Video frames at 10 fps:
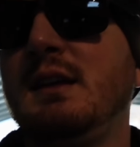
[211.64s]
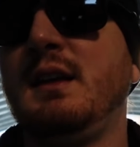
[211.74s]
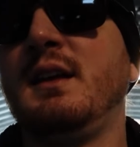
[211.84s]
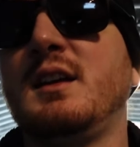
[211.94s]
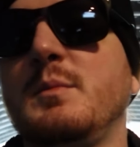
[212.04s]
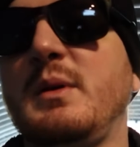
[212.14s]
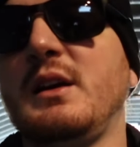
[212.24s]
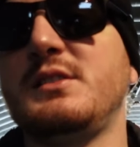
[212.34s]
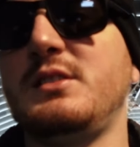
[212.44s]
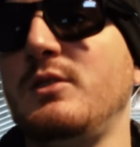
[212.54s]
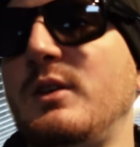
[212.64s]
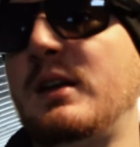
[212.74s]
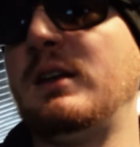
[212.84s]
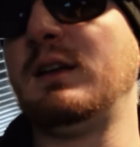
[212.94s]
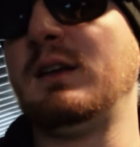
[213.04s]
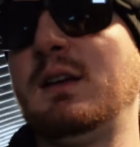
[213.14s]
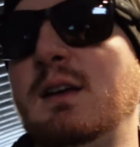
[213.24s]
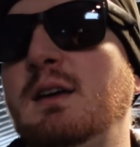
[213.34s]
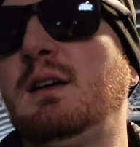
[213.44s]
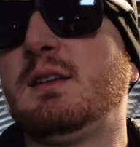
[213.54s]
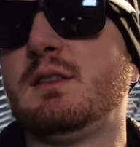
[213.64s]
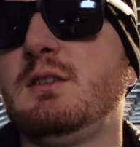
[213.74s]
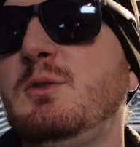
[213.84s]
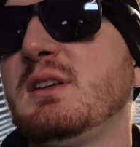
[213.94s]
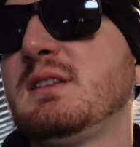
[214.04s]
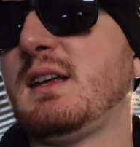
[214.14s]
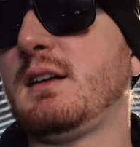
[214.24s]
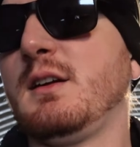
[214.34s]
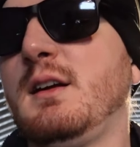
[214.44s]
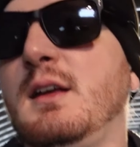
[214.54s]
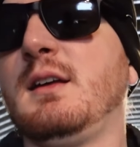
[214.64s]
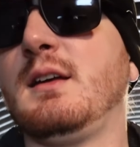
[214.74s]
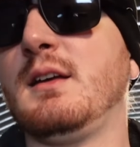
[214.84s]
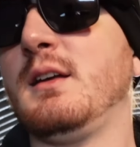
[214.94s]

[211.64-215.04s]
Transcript: just simply refused to recognize a human.